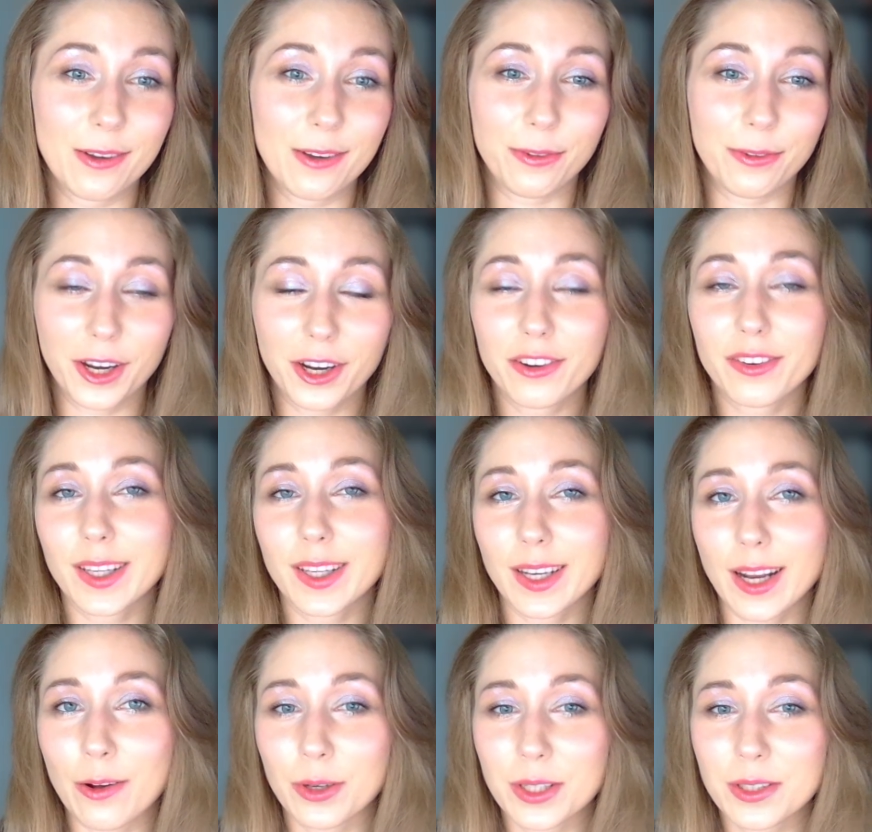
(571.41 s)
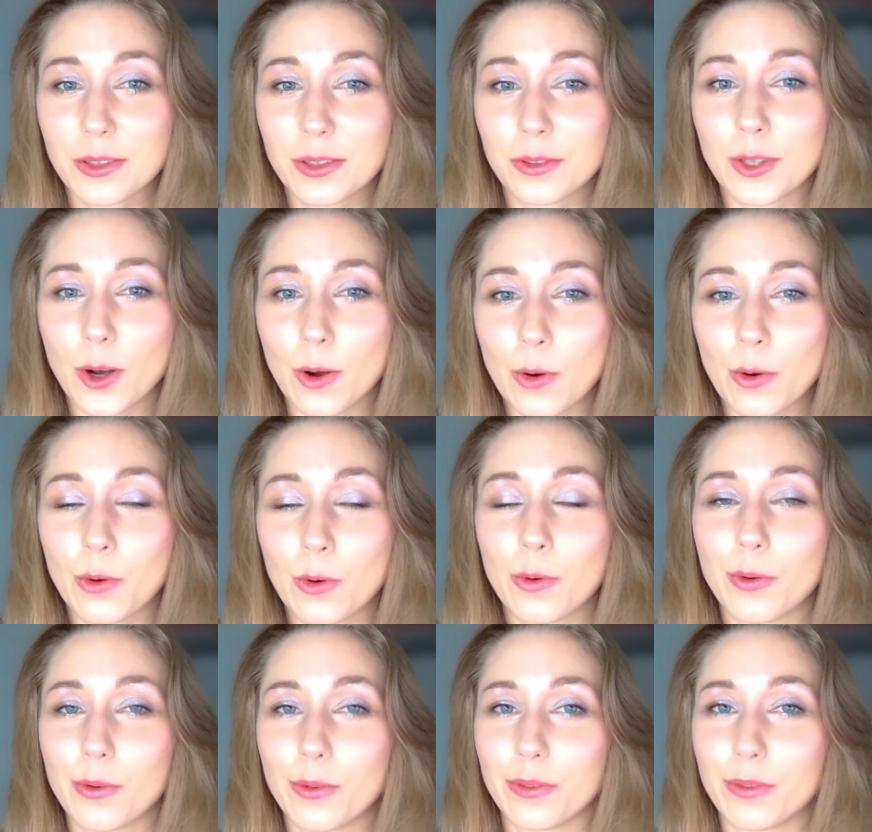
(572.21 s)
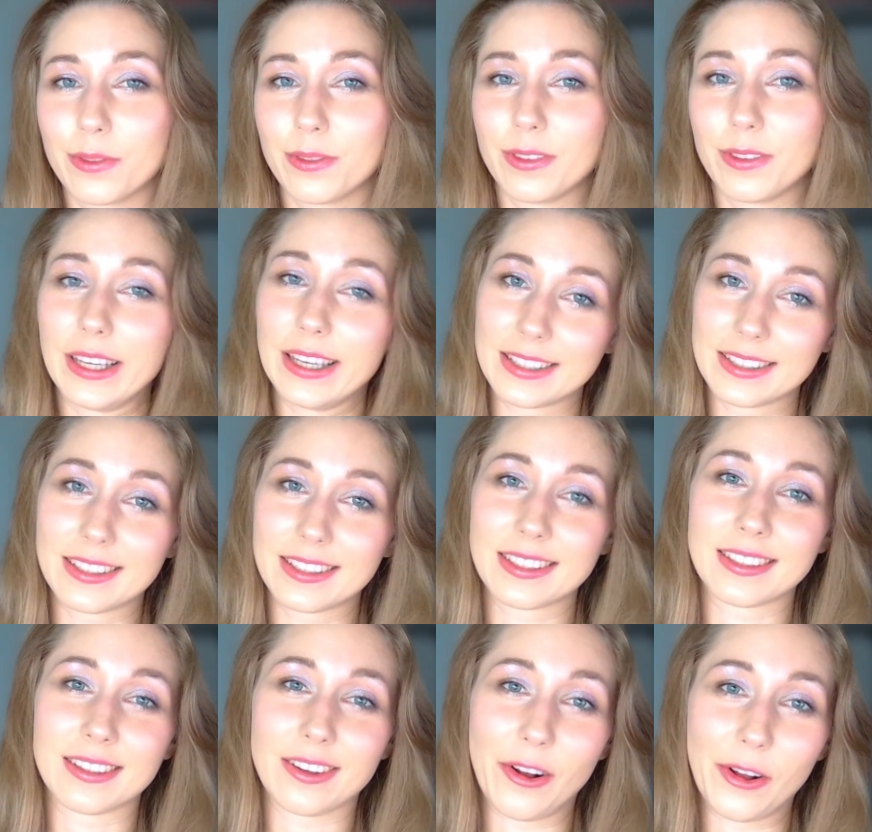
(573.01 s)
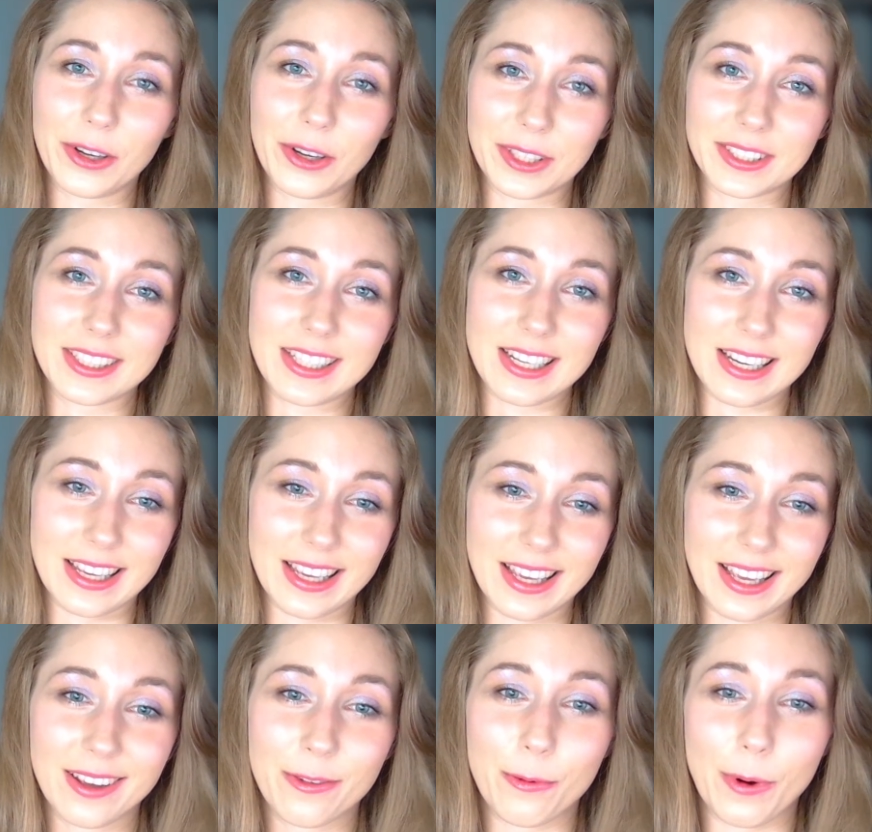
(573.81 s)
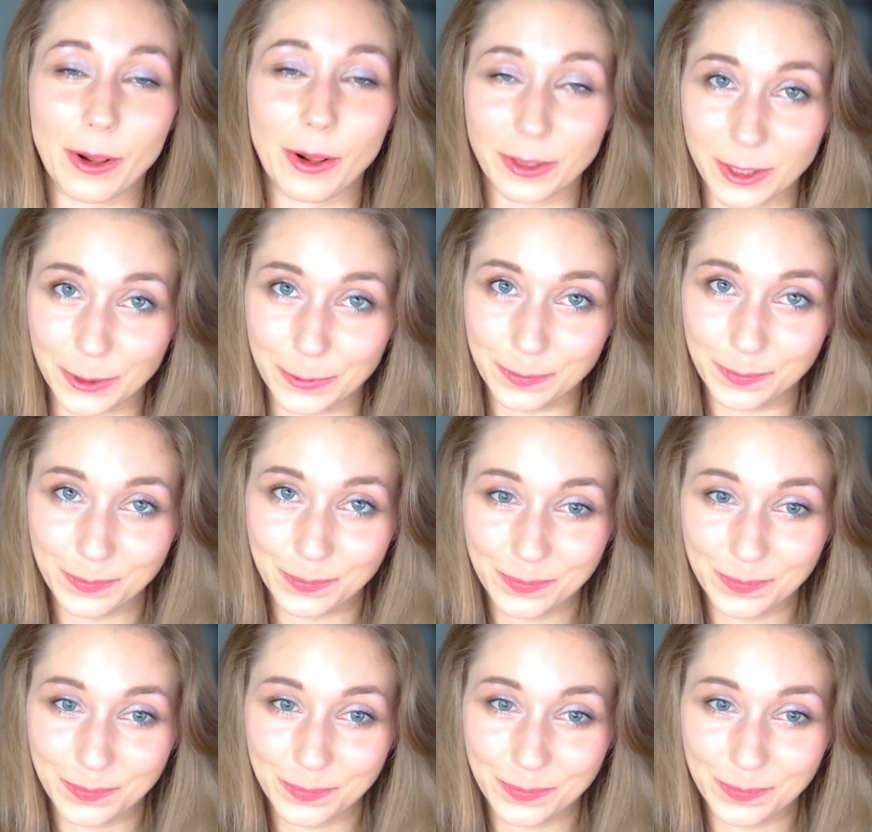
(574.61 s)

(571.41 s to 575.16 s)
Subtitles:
figuring it out as you go is honestly welcome.